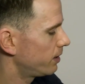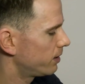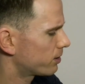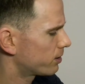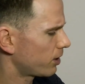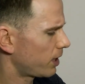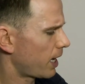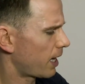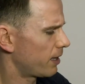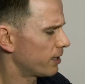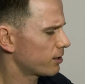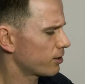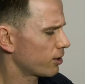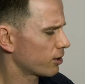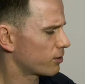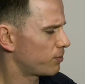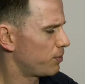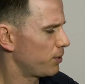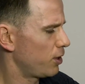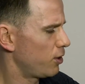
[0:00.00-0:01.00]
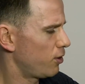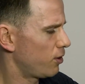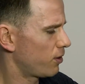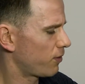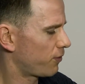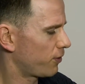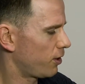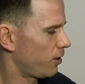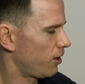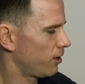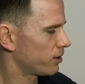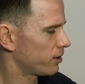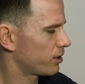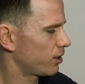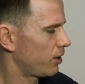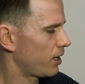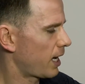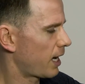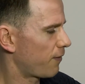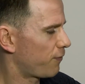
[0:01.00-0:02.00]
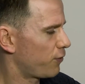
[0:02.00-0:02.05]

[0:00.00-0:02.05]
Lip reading: So yeah, this looks beautiful. So yeah,